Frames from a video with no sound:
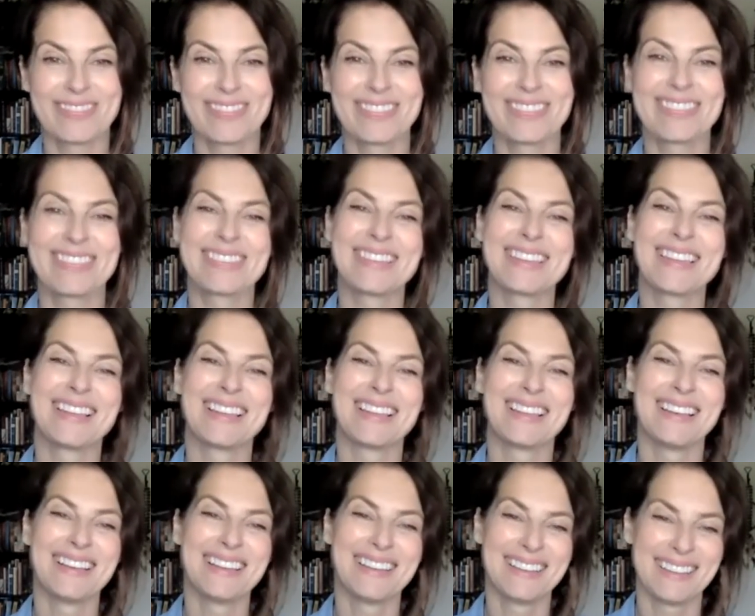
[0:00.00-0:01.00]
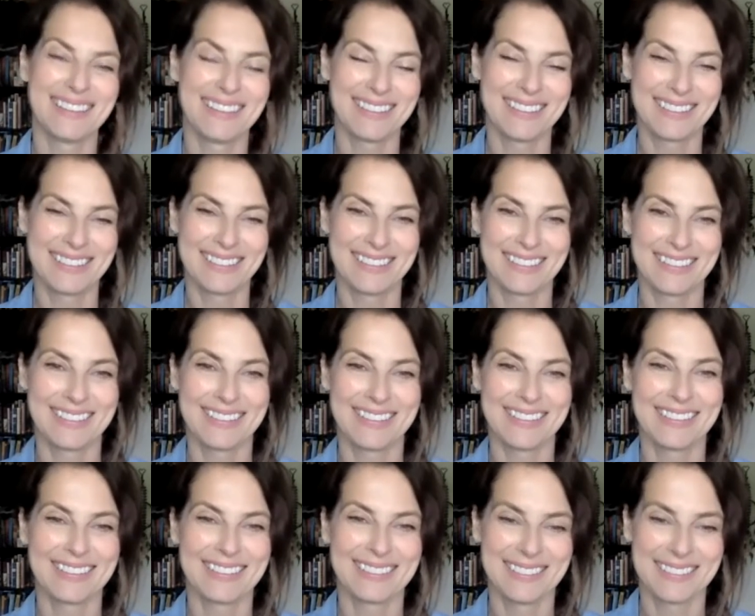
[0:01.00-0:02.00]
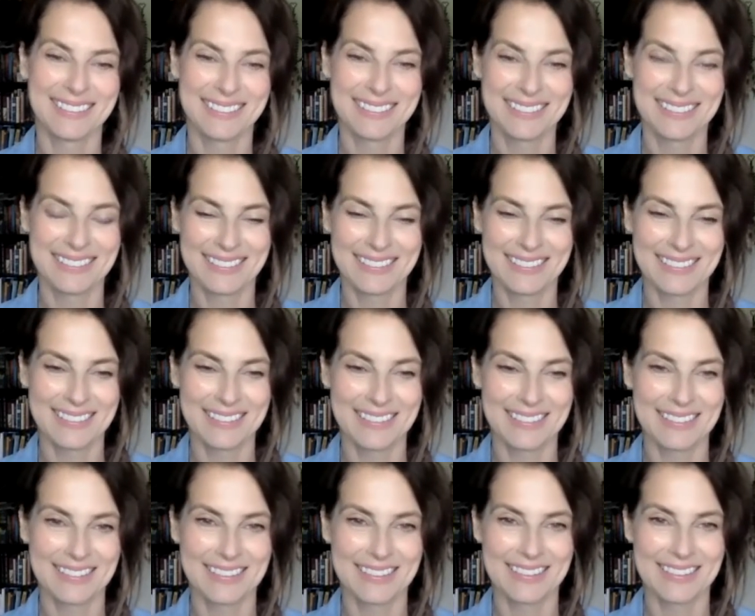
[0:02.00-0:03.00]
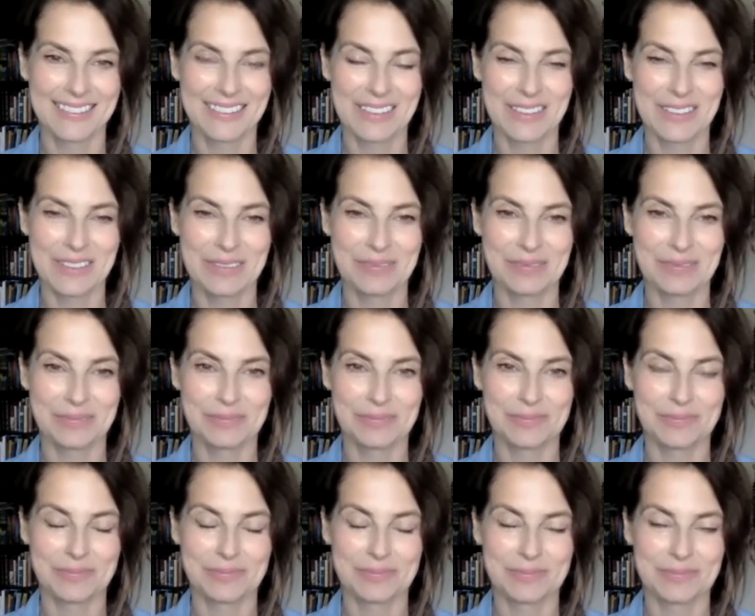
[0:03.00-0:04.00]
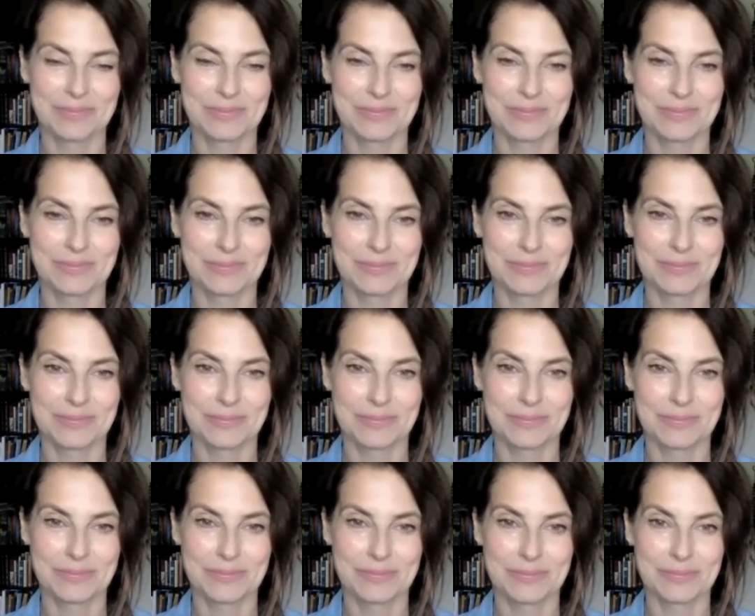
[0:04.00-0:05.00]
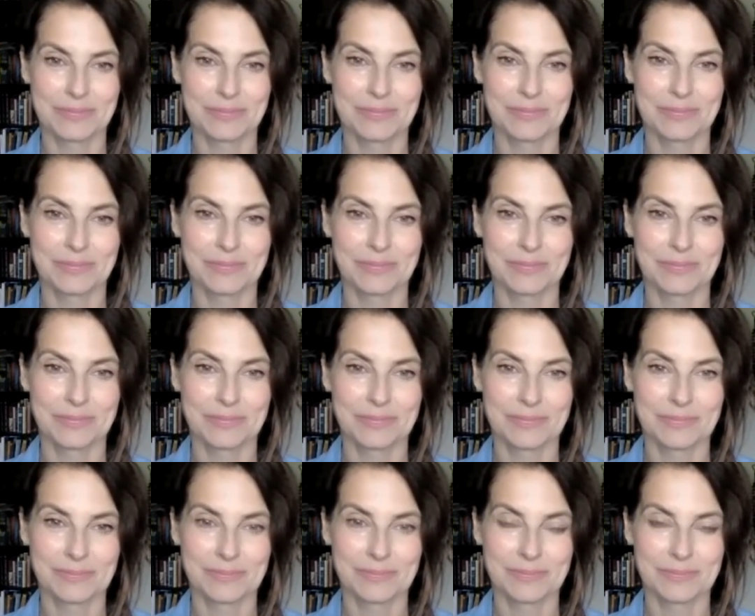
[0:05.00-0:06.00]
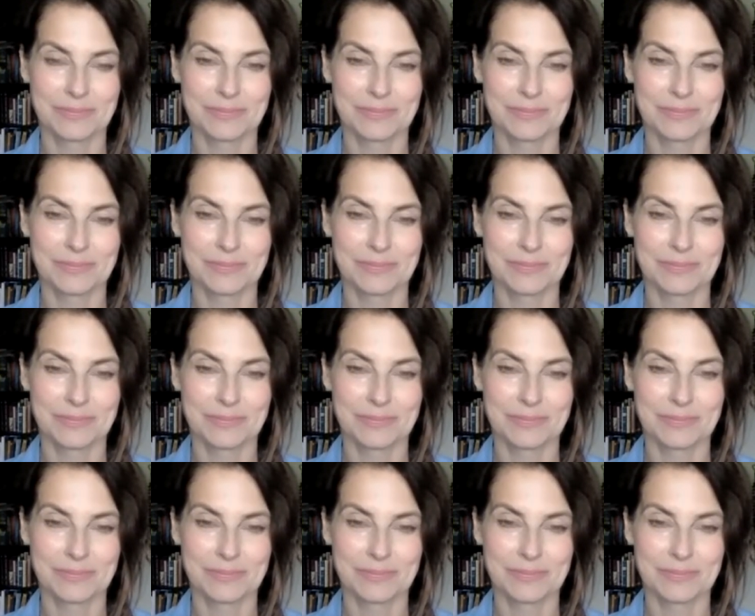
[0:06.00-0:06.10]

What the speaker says: This person isn't speaking.